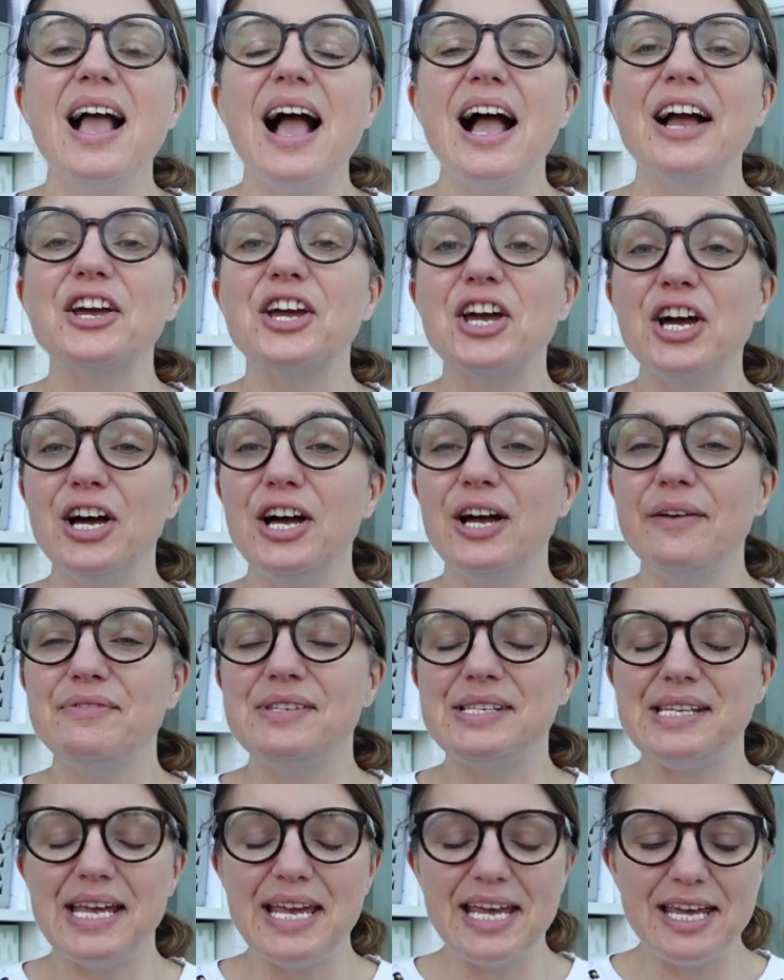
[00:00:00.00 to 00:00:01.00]
and curved
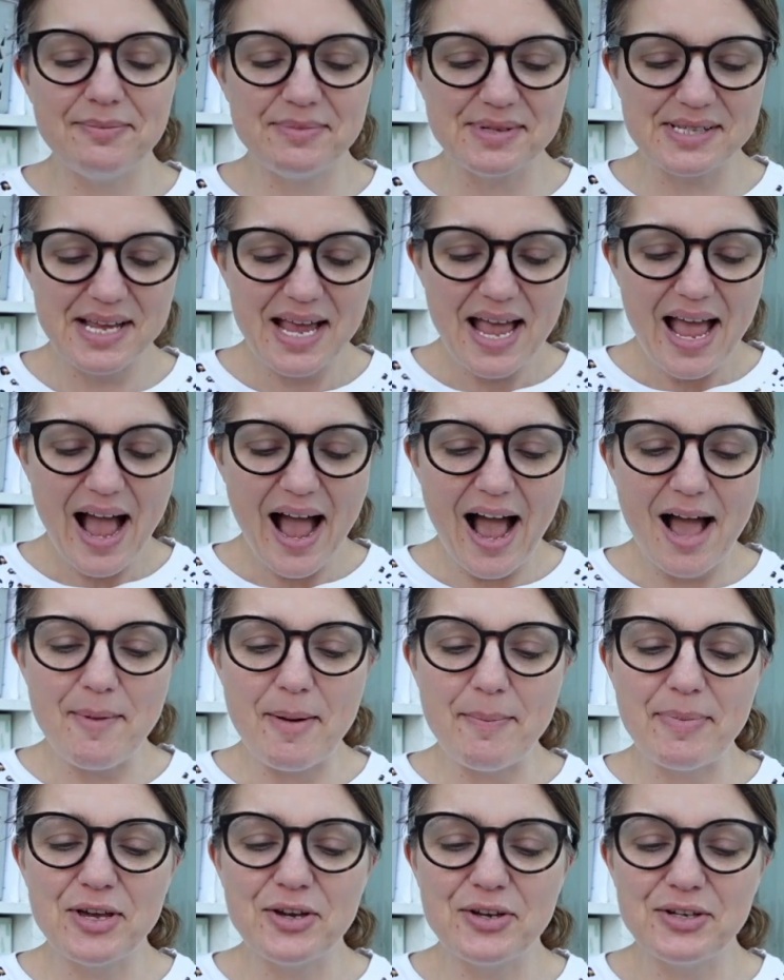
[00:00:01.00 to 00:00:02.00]
seams,
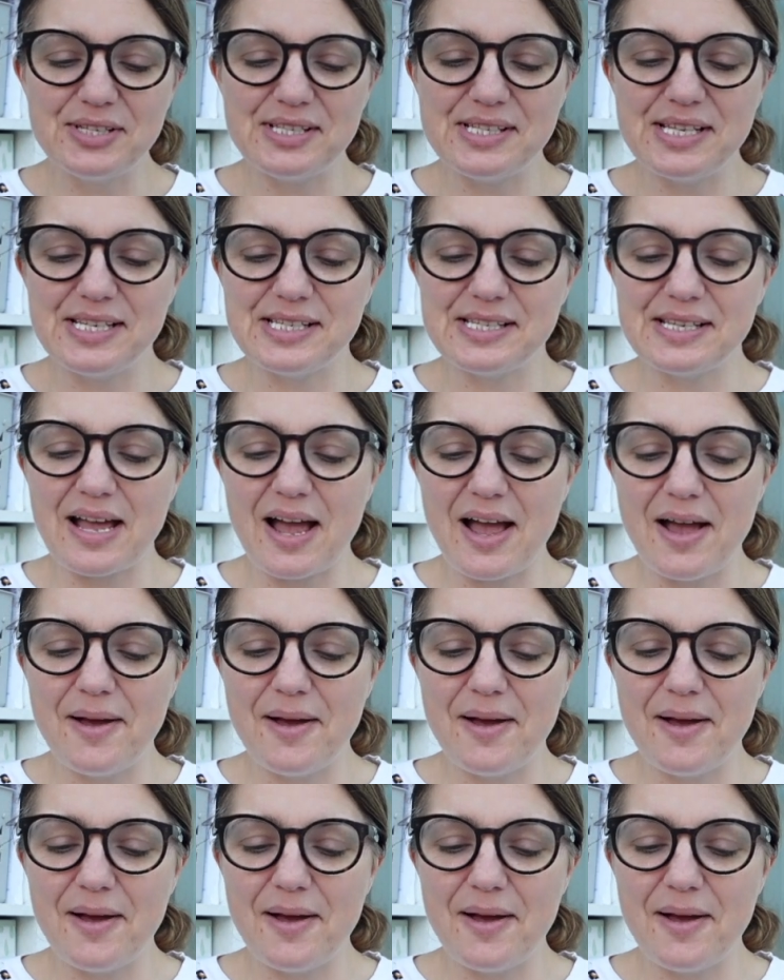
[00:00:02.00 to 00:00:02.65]
and because this